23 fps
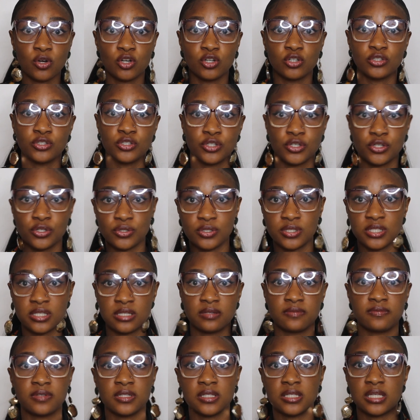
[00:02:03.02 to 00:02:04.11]

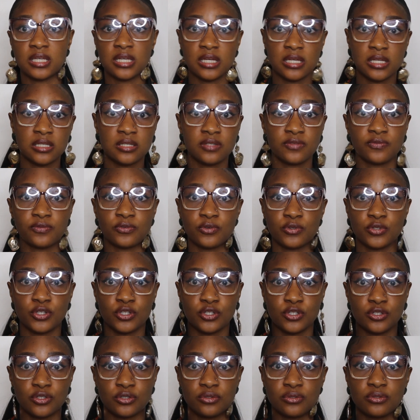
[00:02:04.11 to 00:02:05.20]
conducive it is for
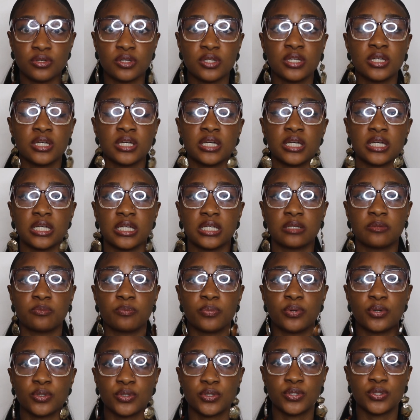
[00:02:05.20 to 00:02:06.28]
you in
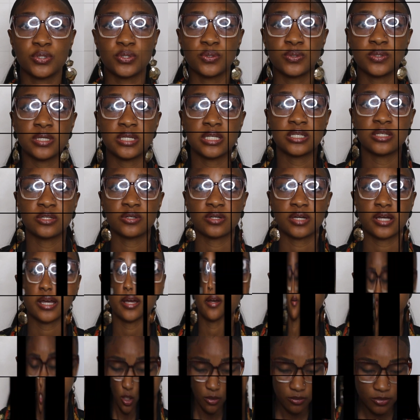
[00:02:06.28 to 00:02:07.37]
pursuing your
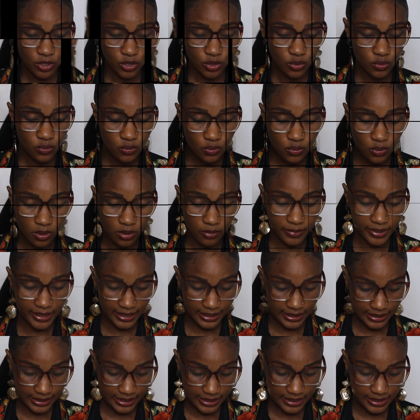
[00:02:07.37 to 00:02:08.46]
career. Number two on my
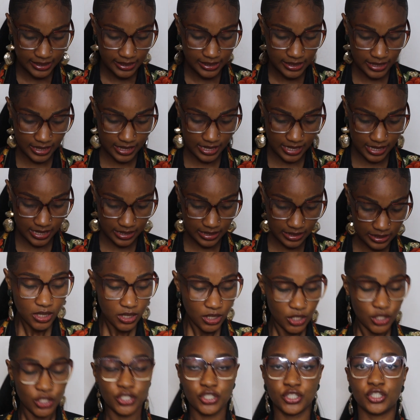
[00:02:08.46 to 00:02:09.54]
list is
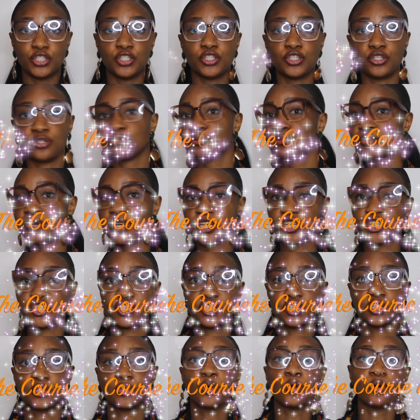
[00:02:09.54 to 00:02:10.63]
the
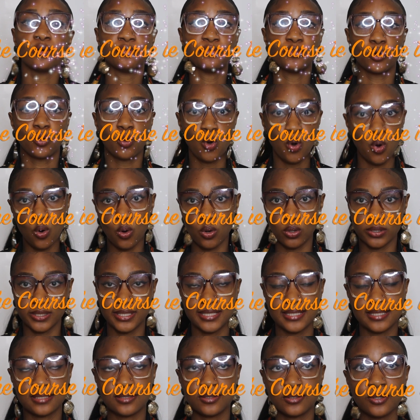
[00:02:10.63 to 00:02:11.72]
duration of the course.
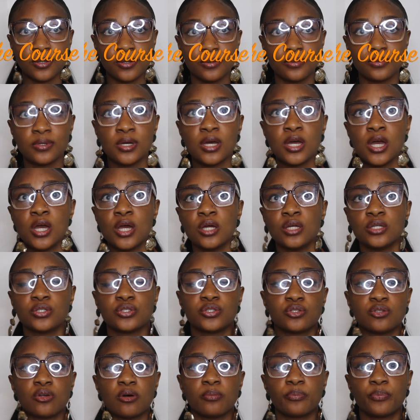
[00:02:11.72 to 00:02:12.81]
So
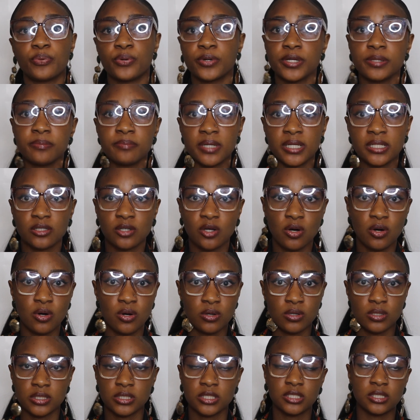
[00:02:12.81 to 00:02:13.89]
some pre-med
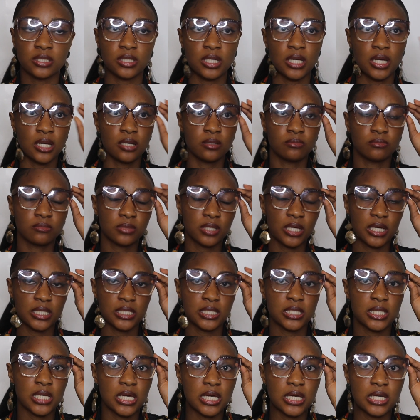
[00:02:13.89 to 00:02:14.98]
course can
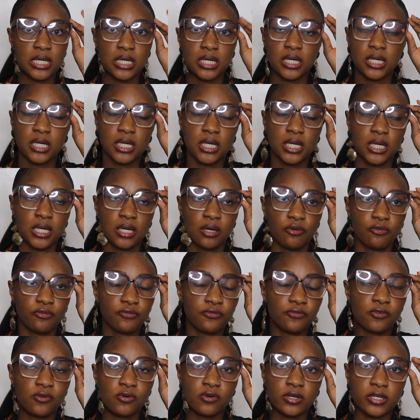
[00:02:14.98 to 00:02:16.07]
take
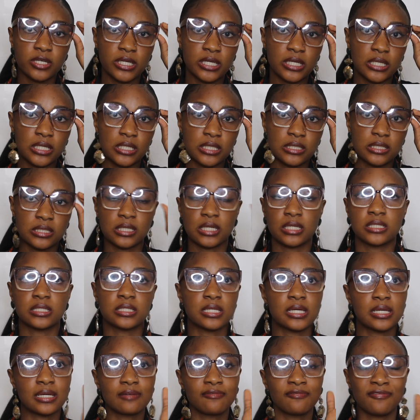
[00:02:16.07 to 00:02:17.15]
4 years, can
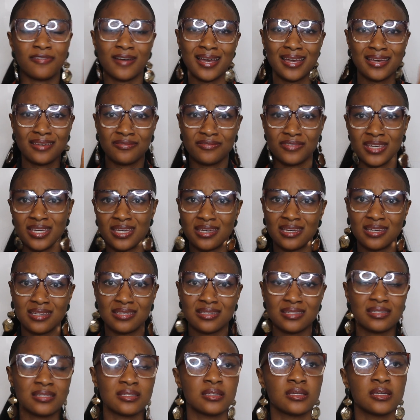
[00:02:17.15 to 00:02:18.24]
take 5
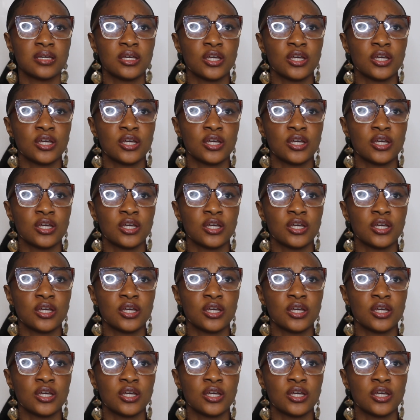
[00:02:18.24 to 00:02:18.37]
years,